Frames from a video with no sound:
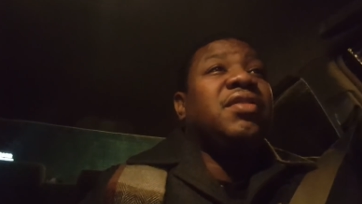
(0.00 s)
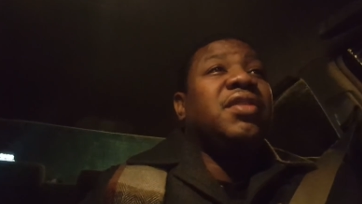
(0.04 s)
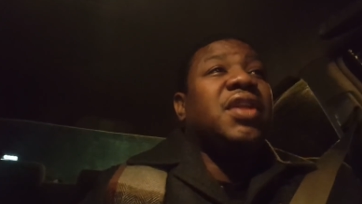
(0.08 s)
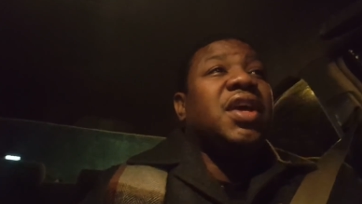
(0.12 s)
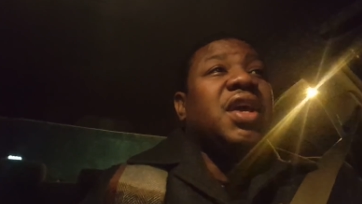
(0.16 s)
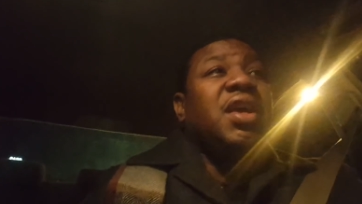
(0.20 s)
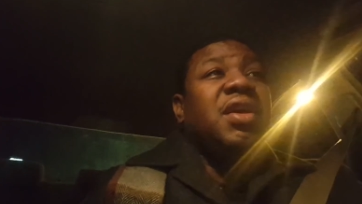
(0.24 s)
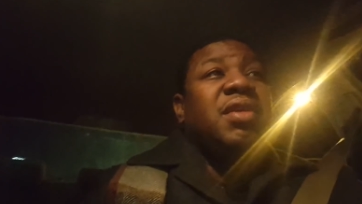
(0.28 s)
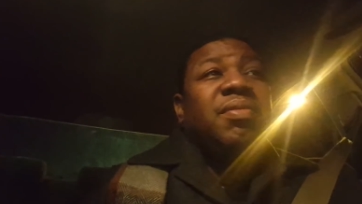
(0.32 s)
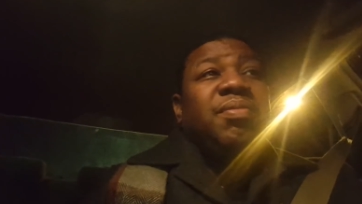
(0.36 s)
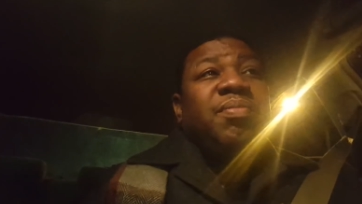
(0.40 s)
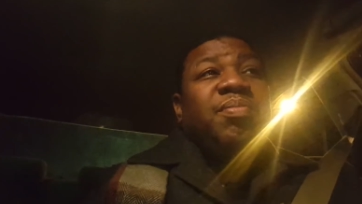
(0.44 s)

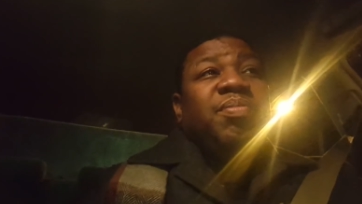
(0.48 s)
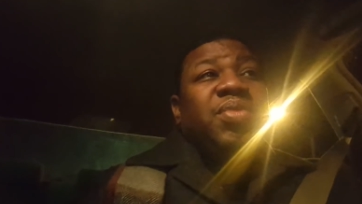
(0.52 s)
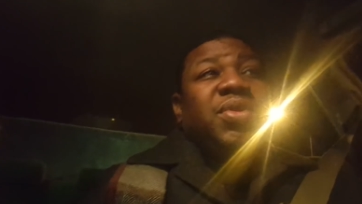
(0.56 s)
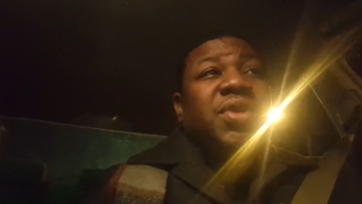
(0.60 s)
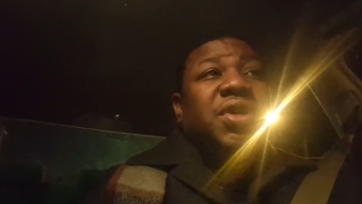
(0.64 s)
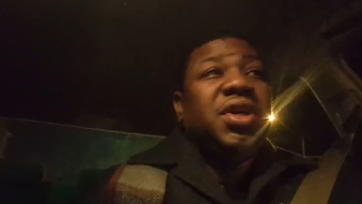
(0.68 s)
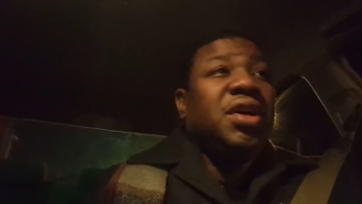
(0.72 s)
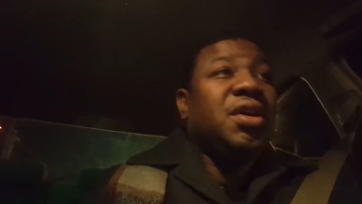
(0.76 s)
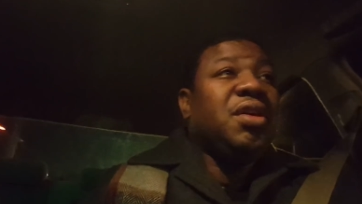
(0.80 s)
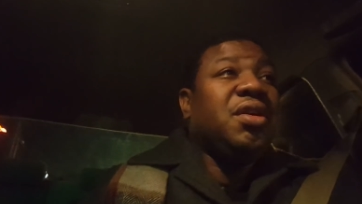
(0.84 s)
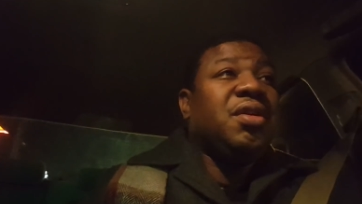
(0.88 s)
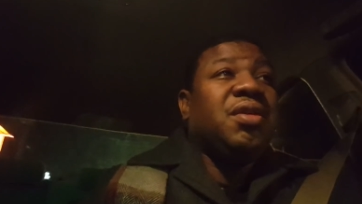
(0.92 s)
They
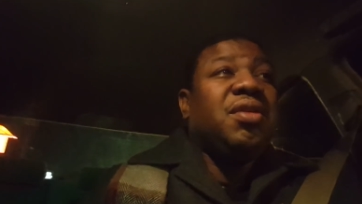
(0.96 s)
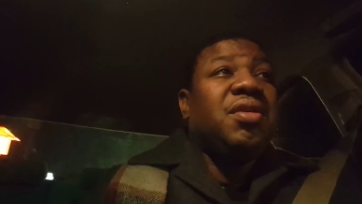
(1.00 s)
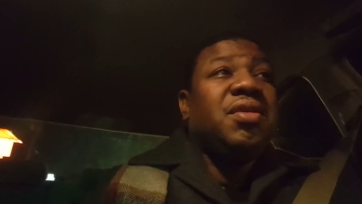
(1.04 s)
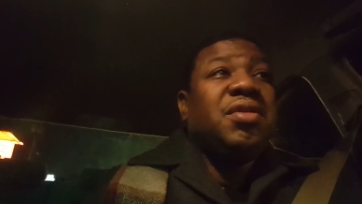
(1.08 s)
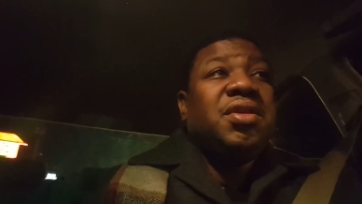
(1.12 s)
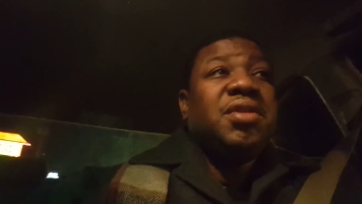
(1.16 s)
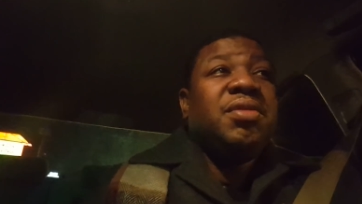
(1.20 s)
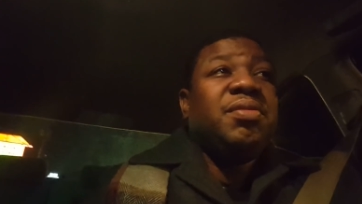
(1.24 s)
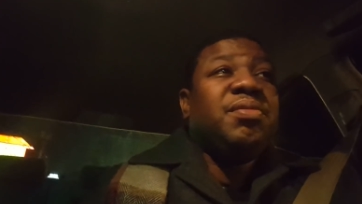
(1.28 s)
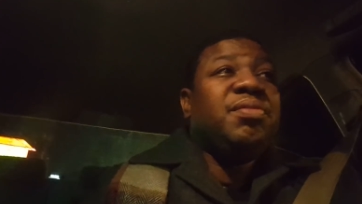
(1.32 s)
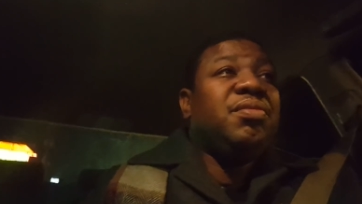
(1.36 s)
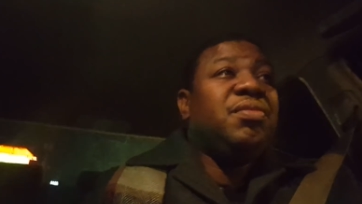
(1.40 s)
put her
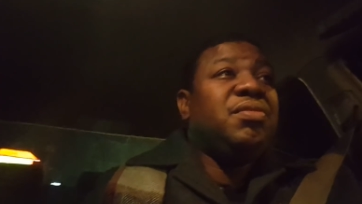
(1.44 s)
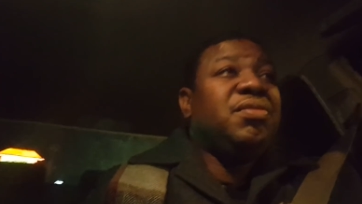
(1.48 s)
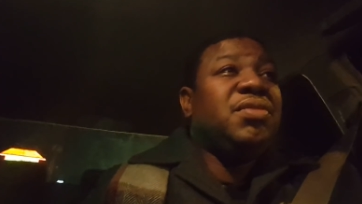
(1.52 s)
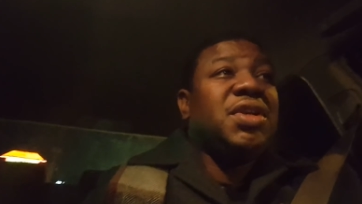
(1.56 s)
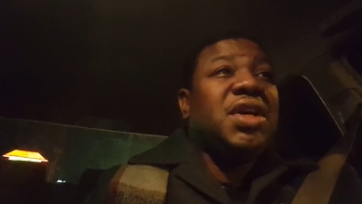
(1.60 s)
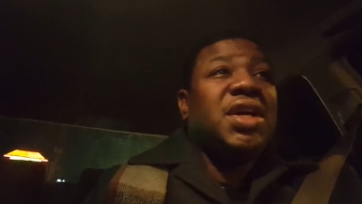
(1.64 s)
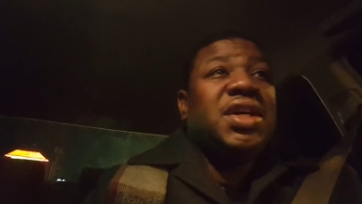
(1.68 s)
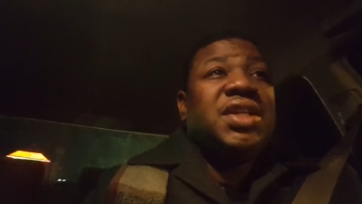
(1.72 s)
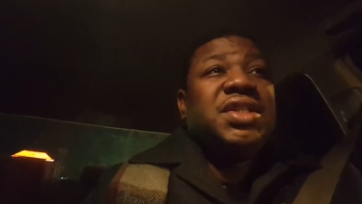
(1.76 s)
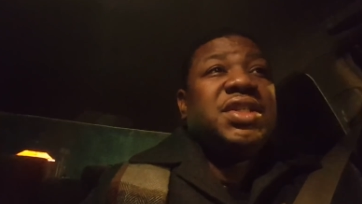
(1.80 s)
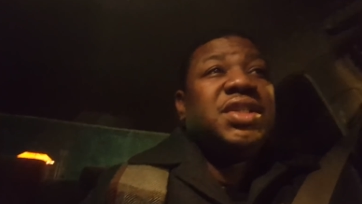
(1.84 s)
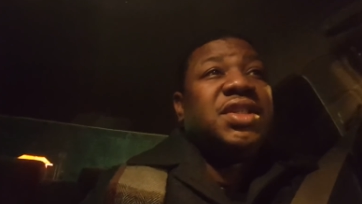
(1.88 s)
on
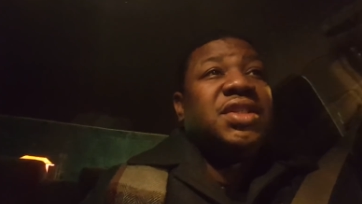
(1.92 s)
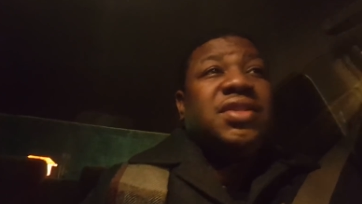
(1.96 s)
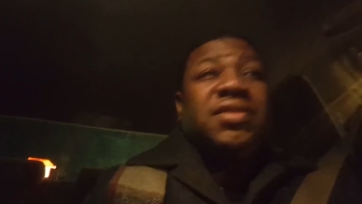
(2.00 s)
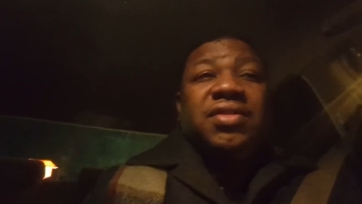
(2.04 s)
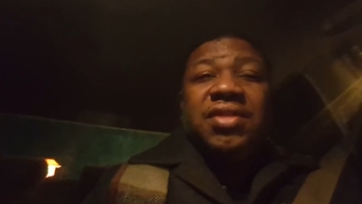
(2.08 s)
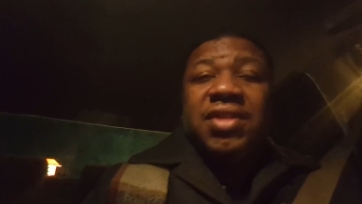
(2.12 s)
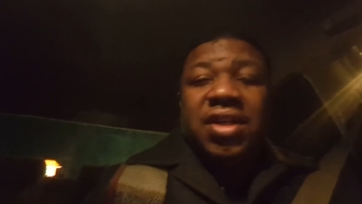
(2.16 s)
they just